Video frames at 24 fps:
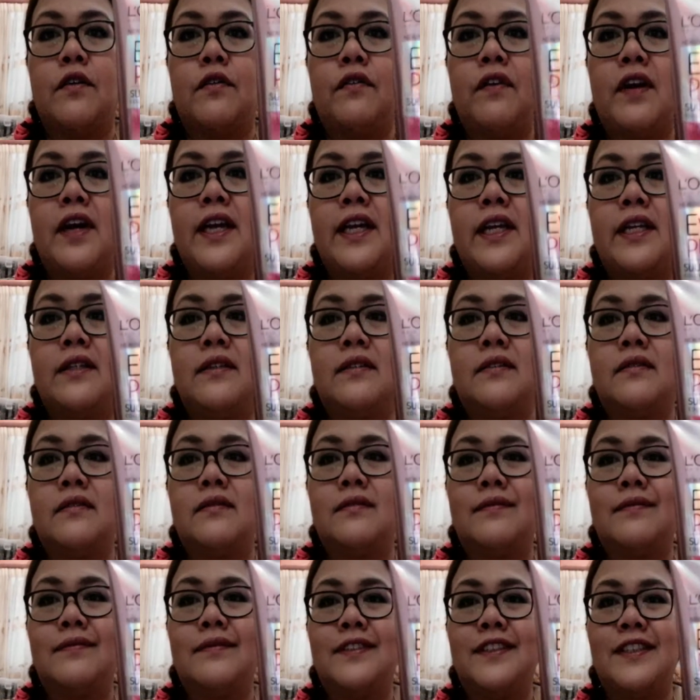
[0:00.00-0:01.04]
Right,
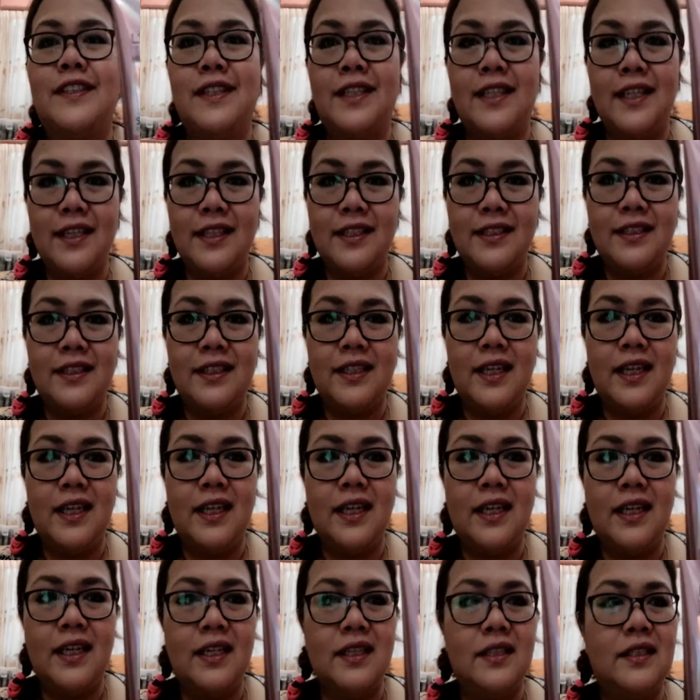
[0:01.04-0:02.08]
this
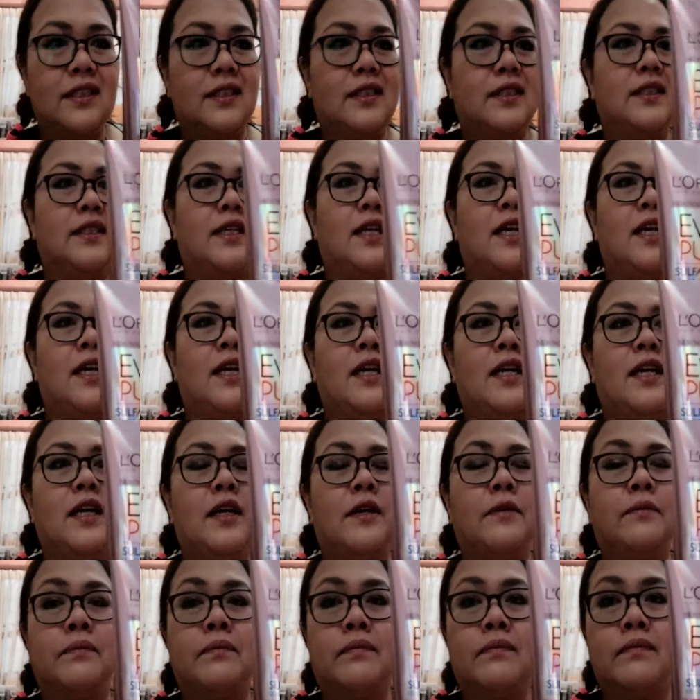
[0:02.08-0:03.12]
is
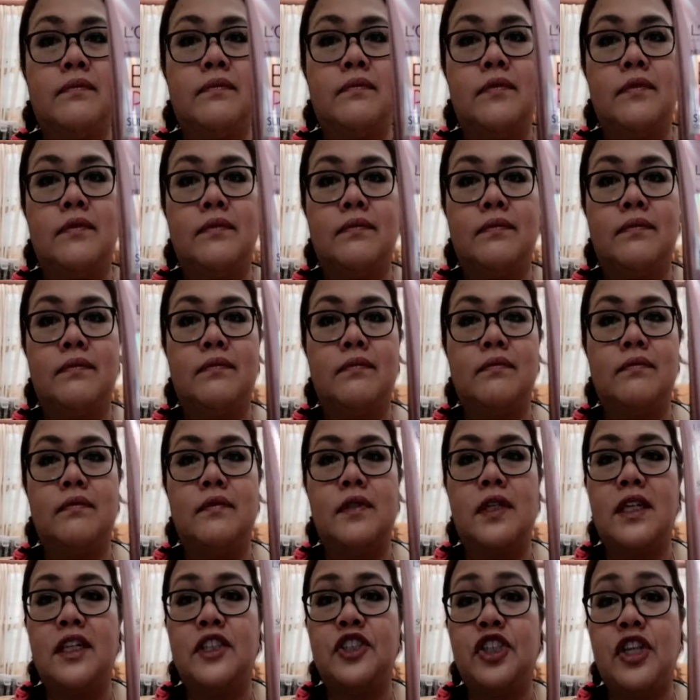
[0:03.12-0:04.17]
a
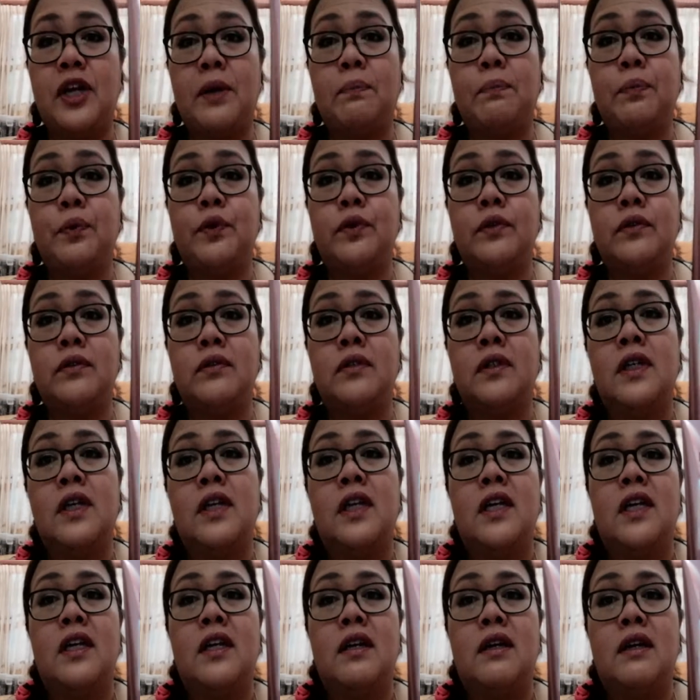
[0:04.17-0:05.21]
shampoo
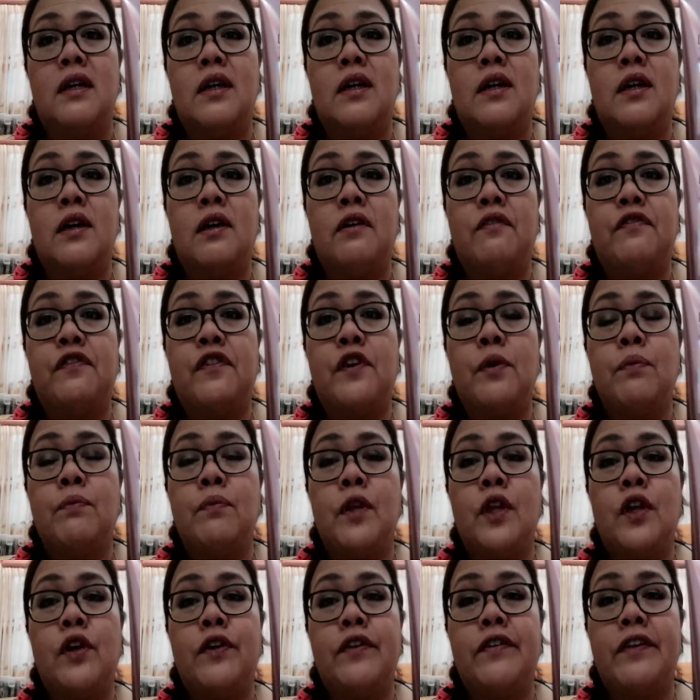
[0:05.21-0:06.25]

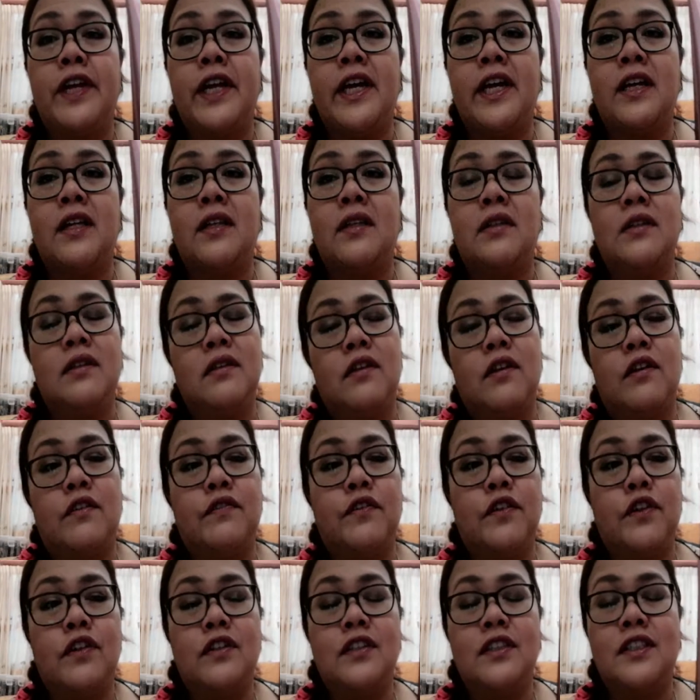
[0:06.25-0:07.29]
from L'Oreal. Of
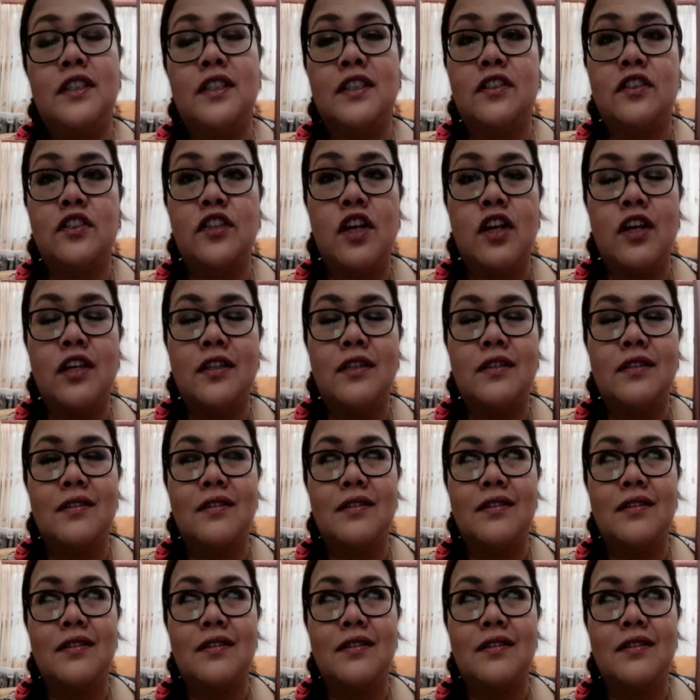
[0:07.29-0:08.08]
course, it's not...